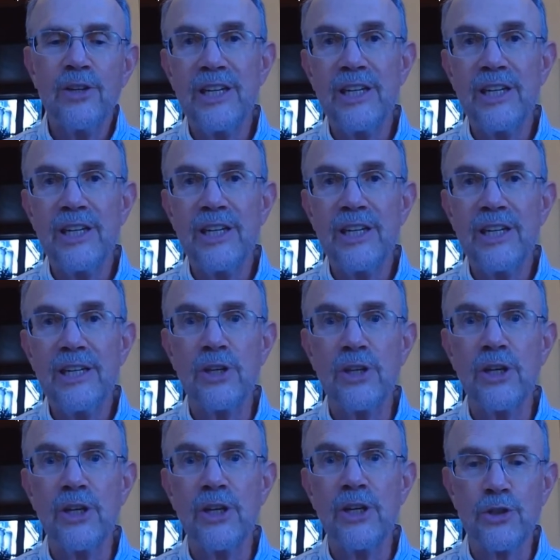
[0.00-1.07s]
is
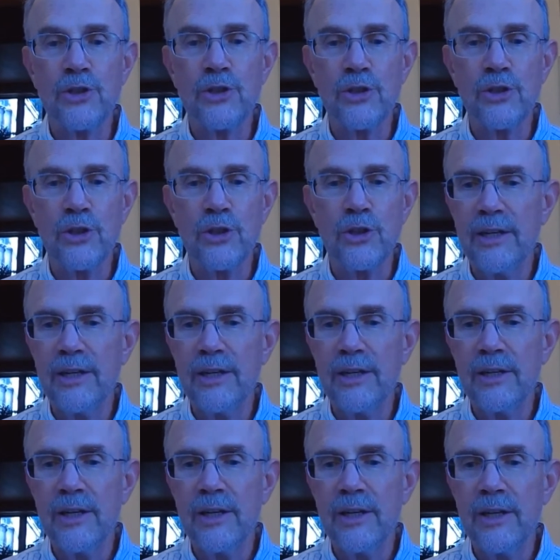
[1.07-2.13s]
indeed
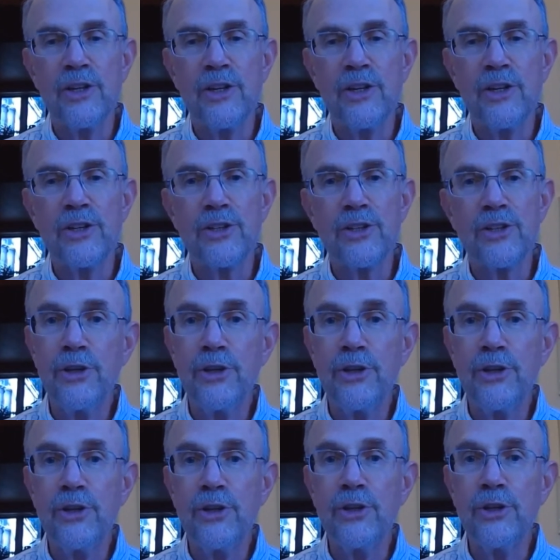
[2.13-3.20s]
misunderstood
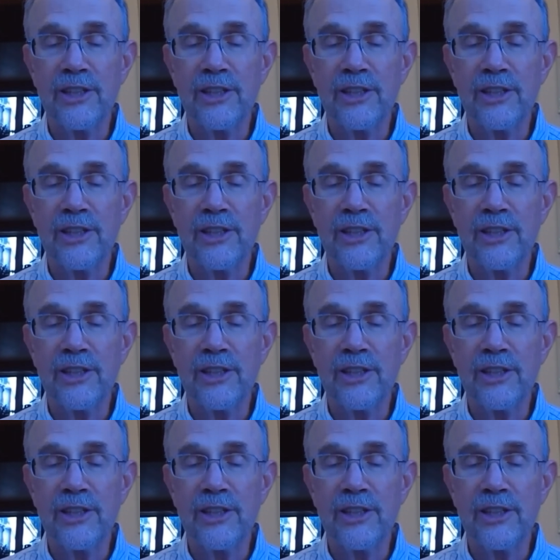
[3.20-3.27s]
and is